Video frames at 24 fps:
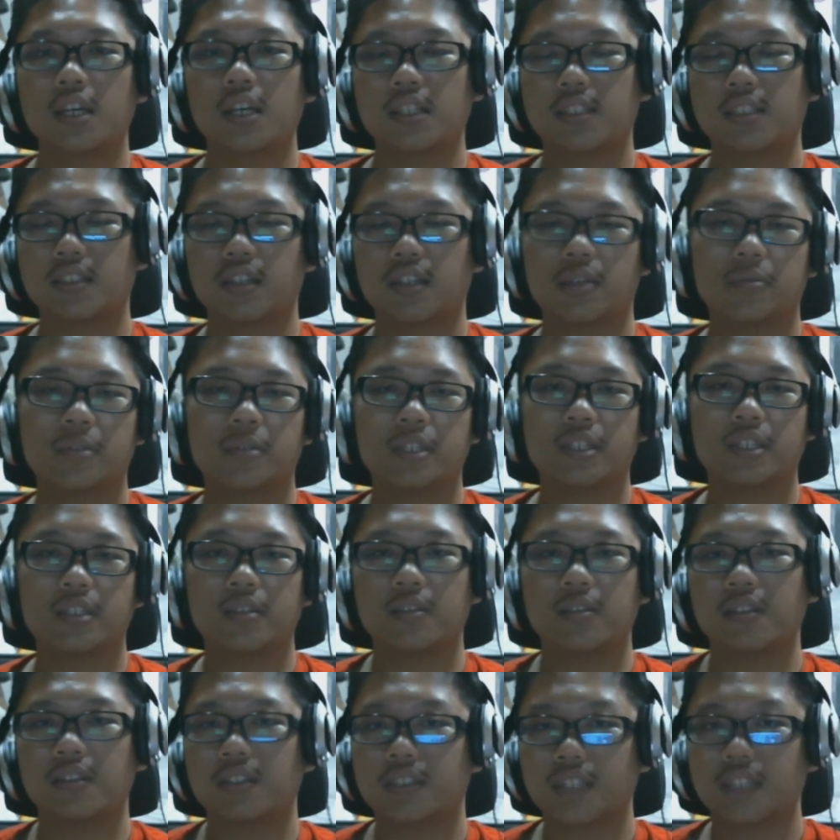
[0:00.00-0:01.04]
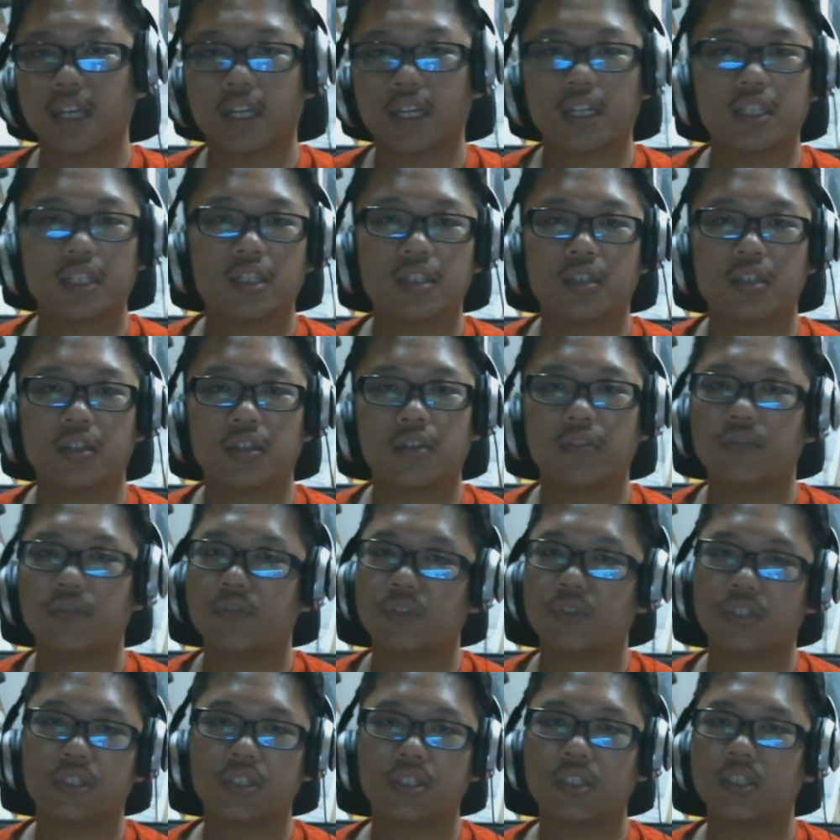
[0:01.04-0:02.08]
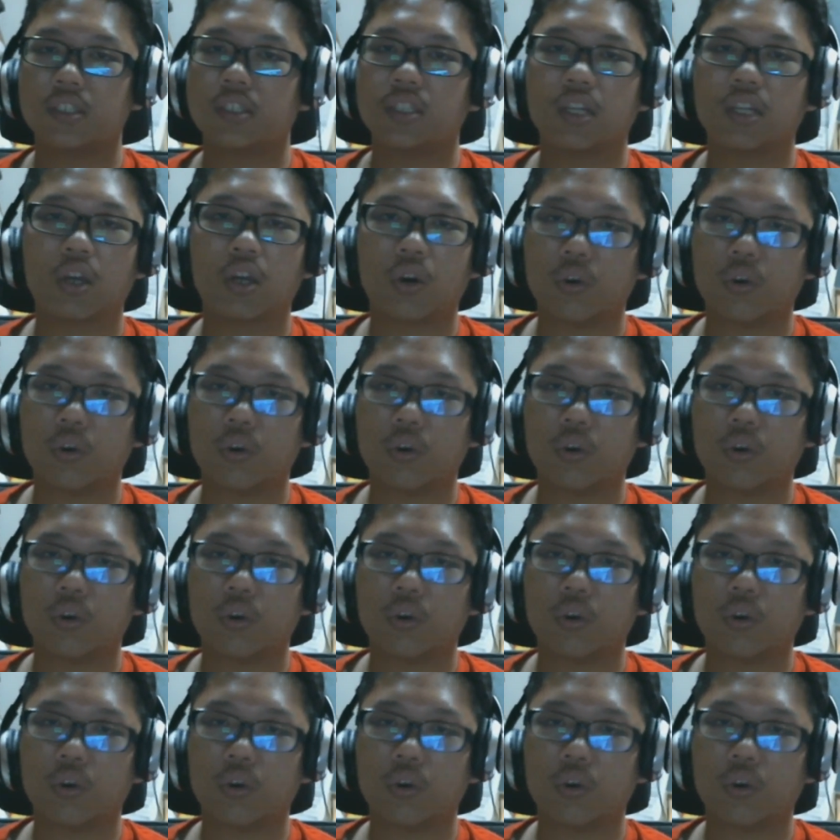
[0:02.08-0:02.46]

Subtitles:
gonna be the second year anniversary.